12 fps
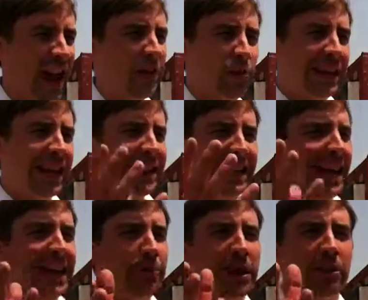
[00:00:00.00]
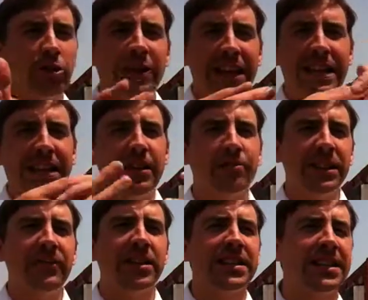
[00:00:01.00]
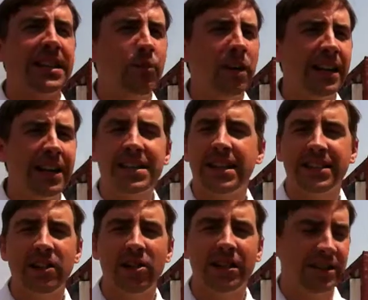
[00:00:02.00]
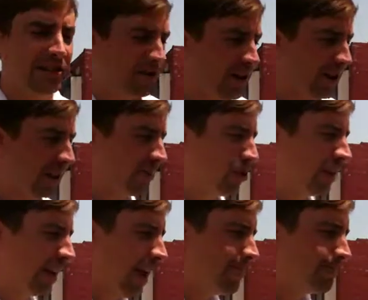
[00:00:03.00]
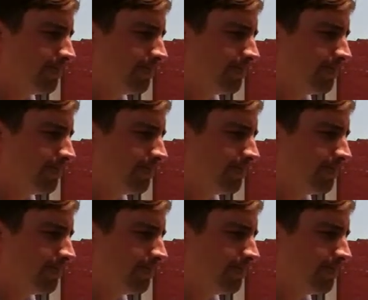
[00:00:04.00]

I don't get it. When I look at it, I don't even see what it is this artist is trying to communicate.